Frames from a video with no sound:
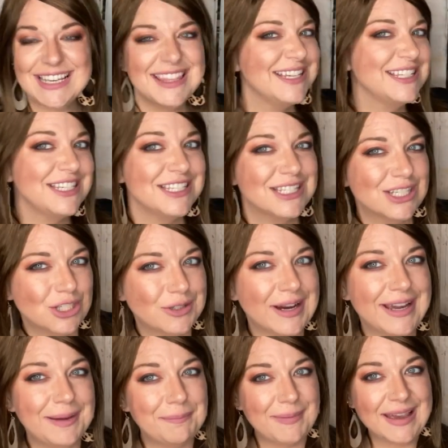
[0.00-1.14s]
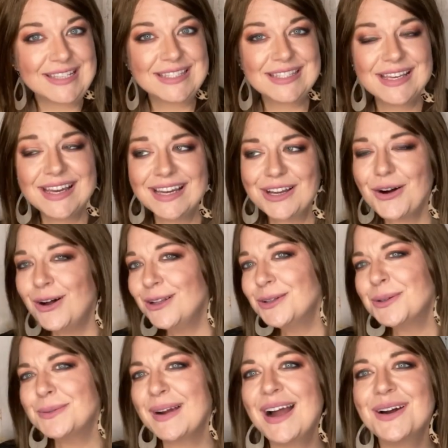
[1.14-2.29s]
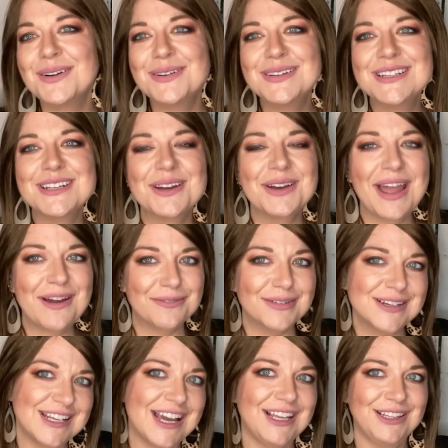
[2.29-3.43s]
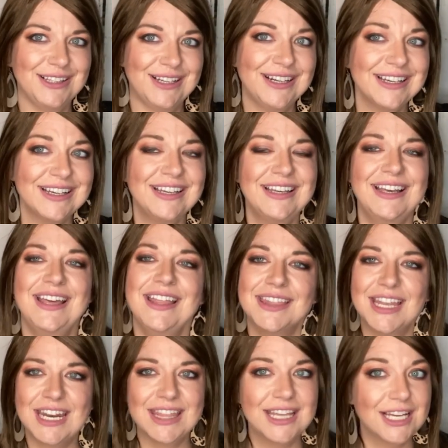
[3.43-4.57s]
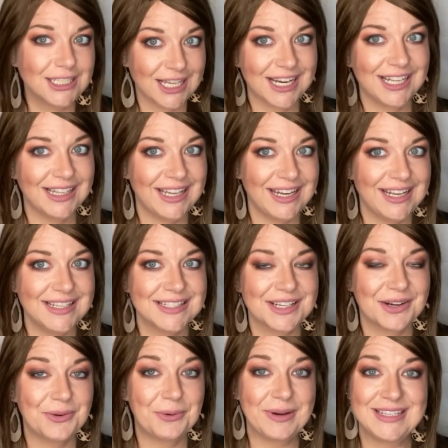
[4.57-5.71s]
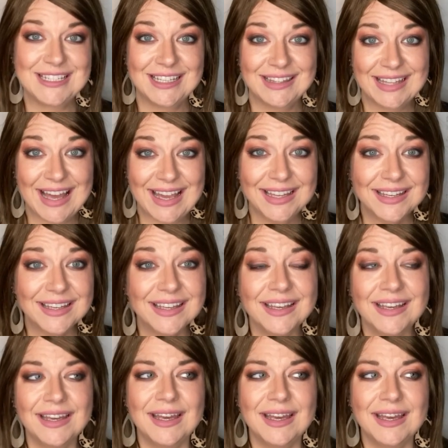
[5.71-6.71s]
I think she's a great basic, all around, everyday look that I think a lot of ladies are going to like.